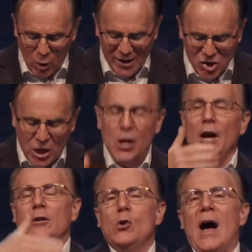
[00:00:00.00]
by the
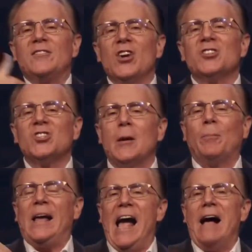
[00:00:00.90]
question, do I
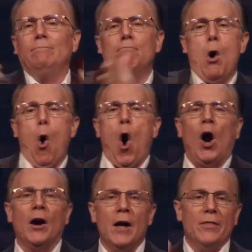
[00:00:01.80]
just simply have
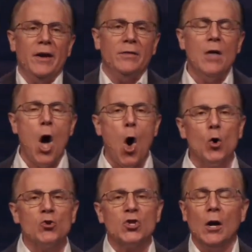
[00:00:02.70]
more than
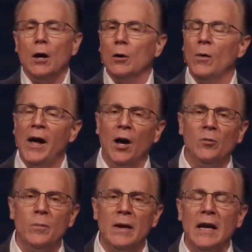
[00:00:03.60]
those
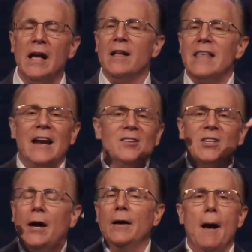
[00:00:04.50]
around me?
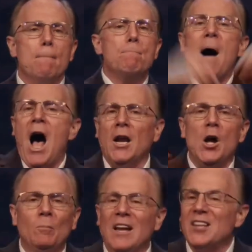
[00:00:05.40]
That is a
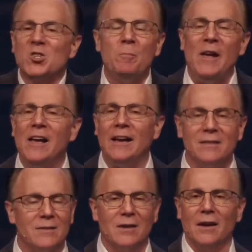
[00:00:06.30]
bottomless
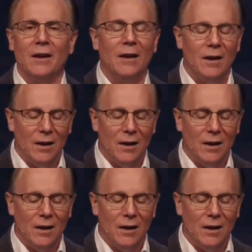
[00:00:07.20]
pit.